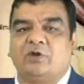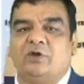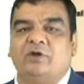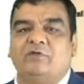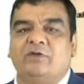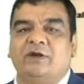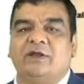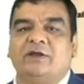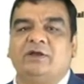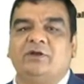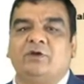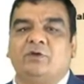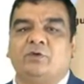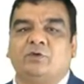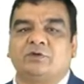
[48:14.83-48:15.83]
you have written in
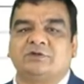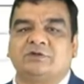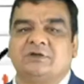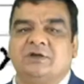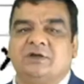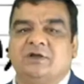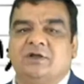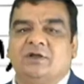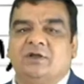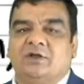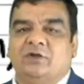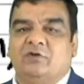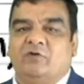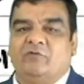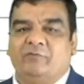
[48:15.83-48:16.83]
your notes.
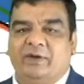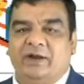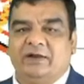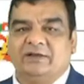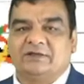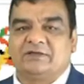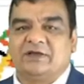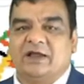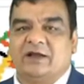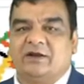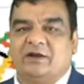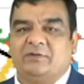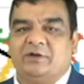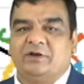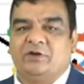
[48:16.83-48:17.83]
You have made this
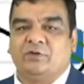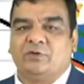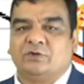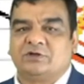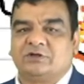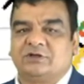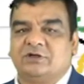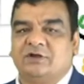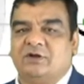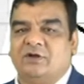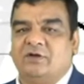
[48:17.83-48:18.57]
diagram in your notes.